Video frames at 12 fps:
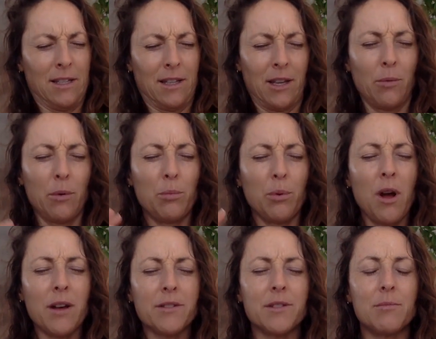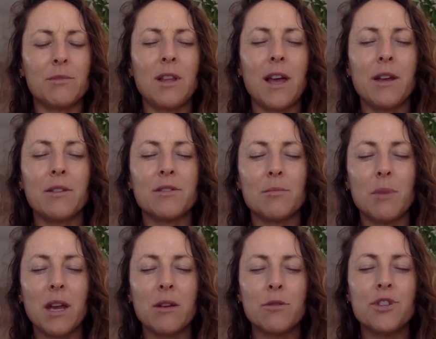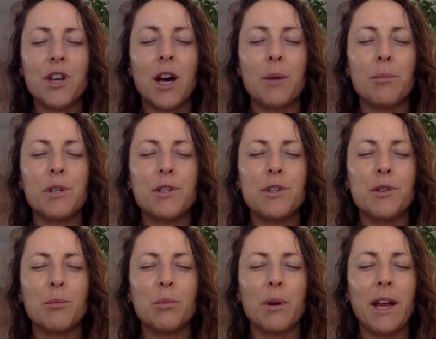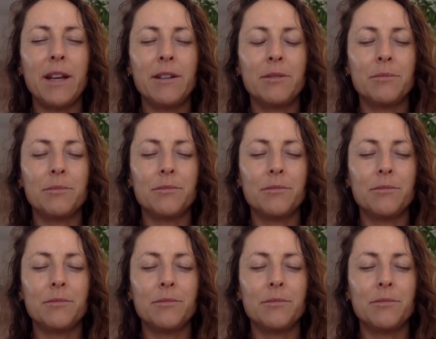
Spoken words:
Like we brought some light, some energy up into your brain.